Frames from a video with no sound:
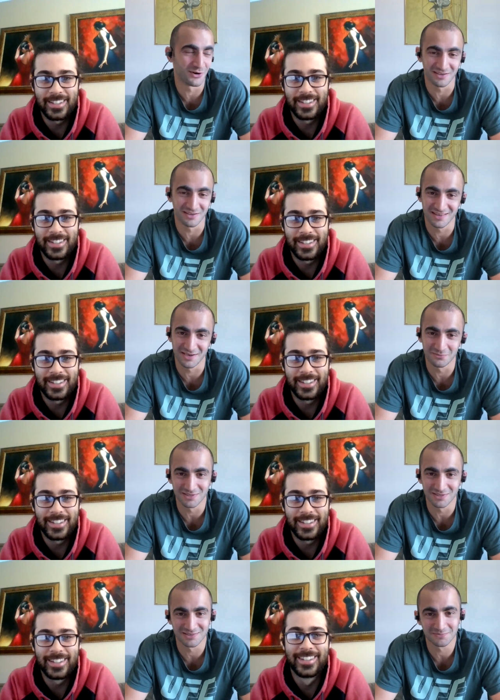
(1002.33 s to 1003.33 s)
Speaker 1: bit annoying
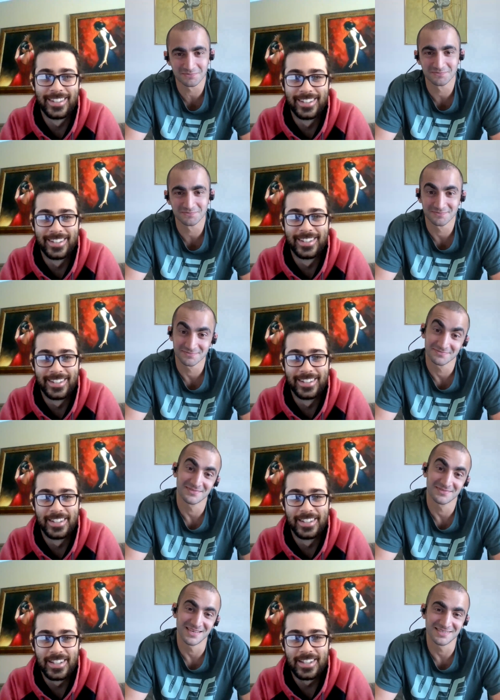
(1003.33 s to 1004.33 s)
them, but.
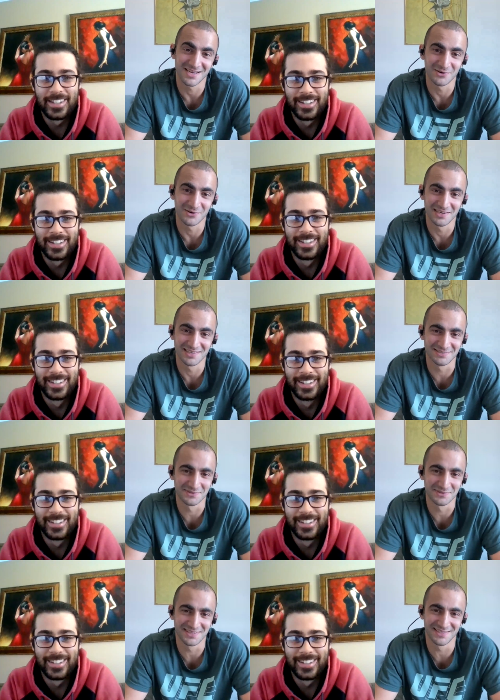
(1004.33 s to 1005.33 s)
That's how it
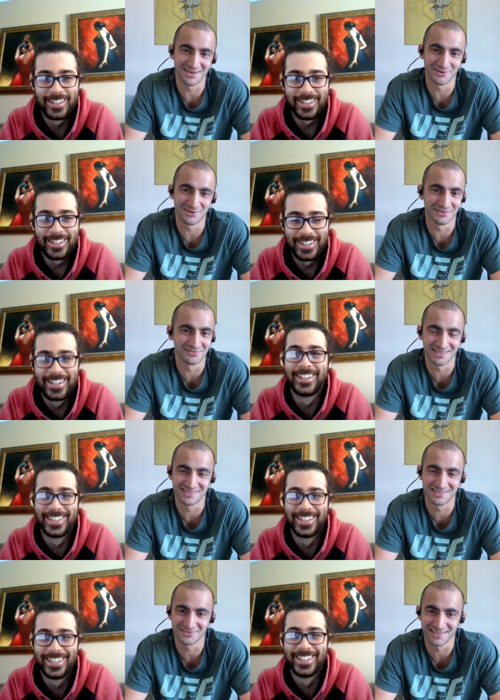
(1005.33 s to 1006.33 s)
is, man. I want to
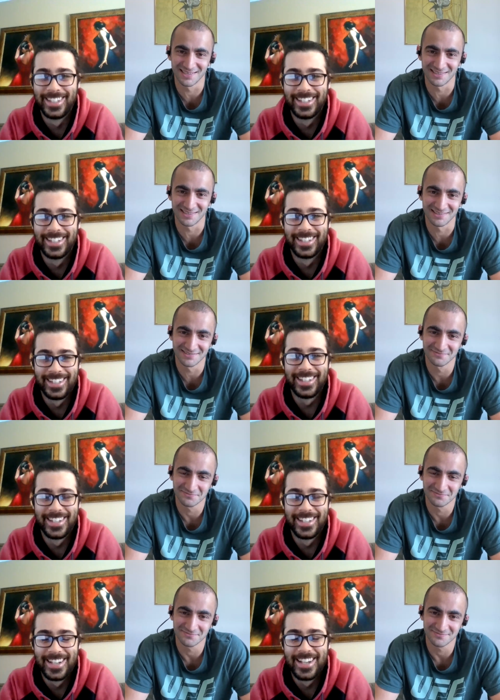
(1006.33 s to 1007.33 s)
fight soon again.
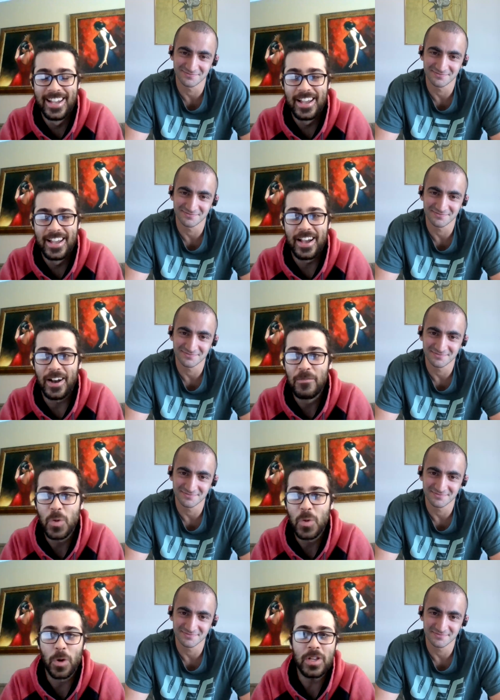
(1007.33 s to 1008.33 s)

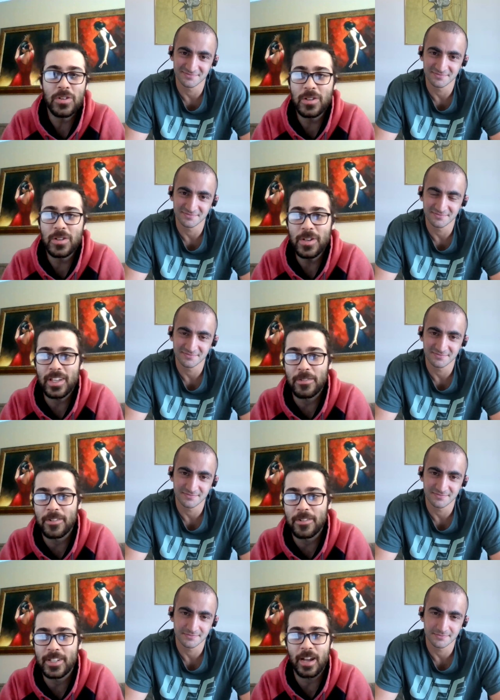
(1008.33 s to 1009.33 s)
Speaker 2: What are you doing in your
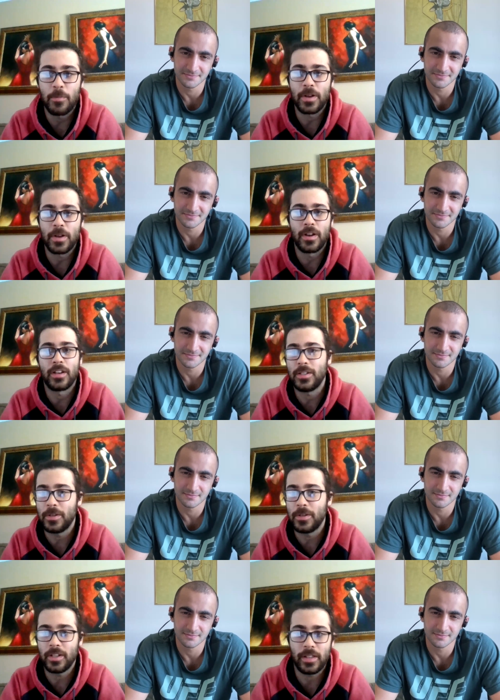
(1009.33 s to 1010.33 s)
free time when you're not
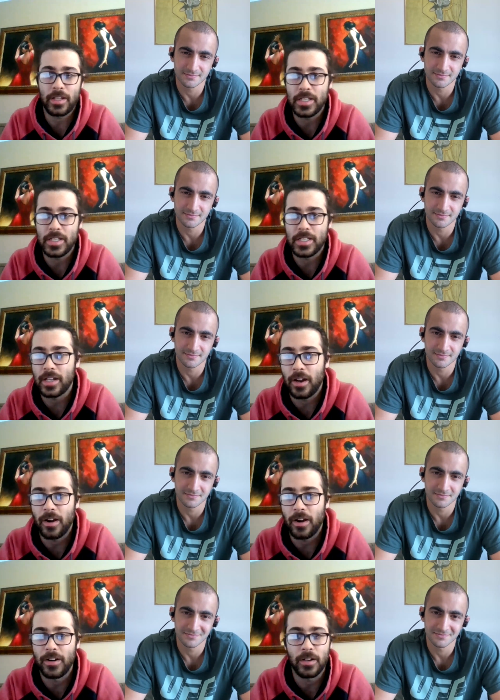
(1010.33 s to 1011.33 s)
doing, like you said,
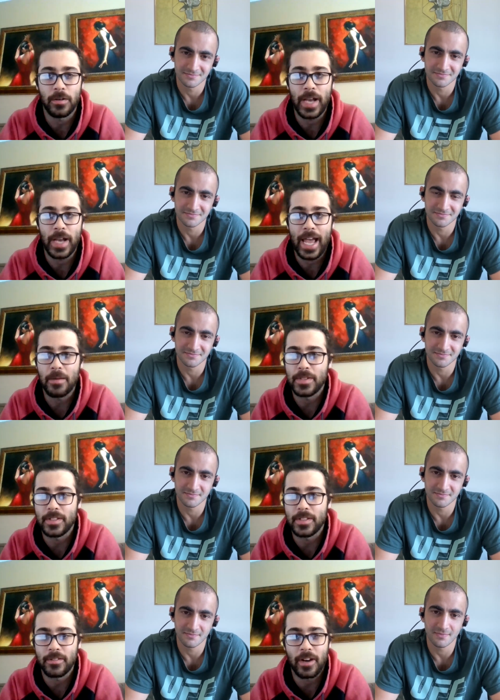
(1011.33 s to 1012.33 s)
cardio and
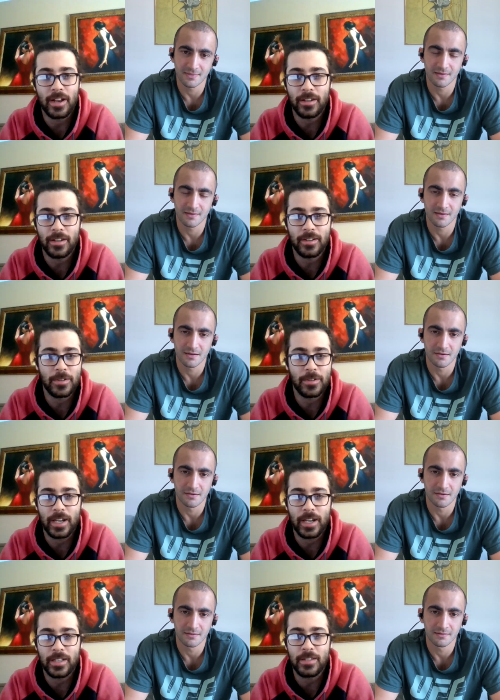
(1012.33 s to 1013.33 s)
abs? Is there anything you're doing?
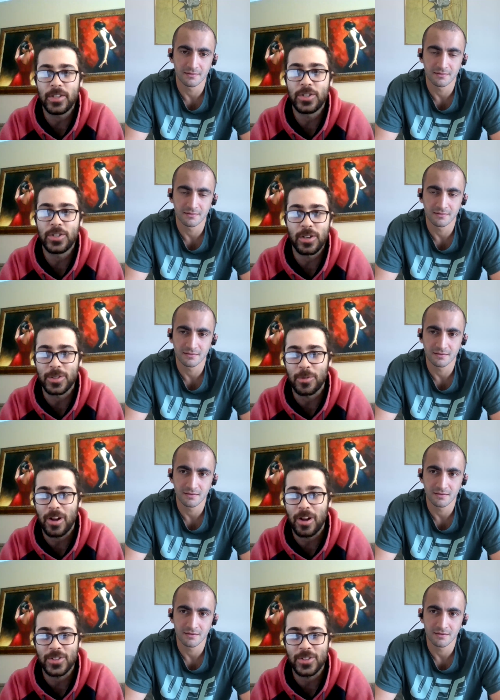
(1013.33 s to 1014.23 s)
Any TV shows you're